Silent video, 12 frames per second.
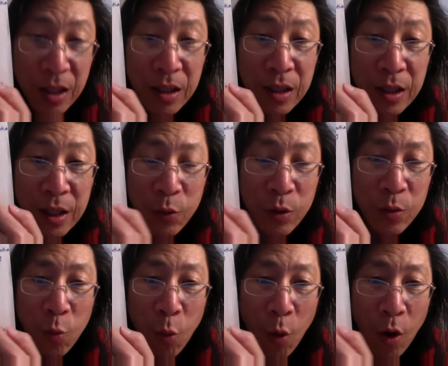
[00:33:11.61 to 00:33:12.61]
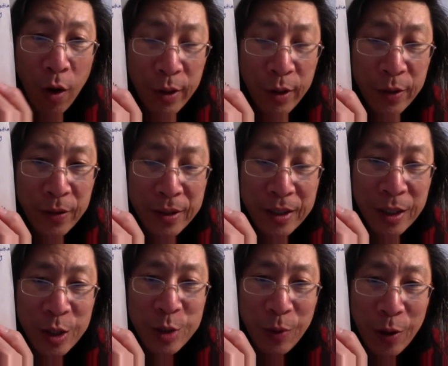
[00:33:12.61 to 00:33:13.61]
liquid water
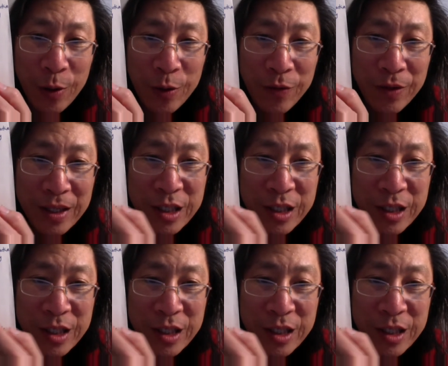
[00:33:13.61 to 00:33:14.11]
as part of it.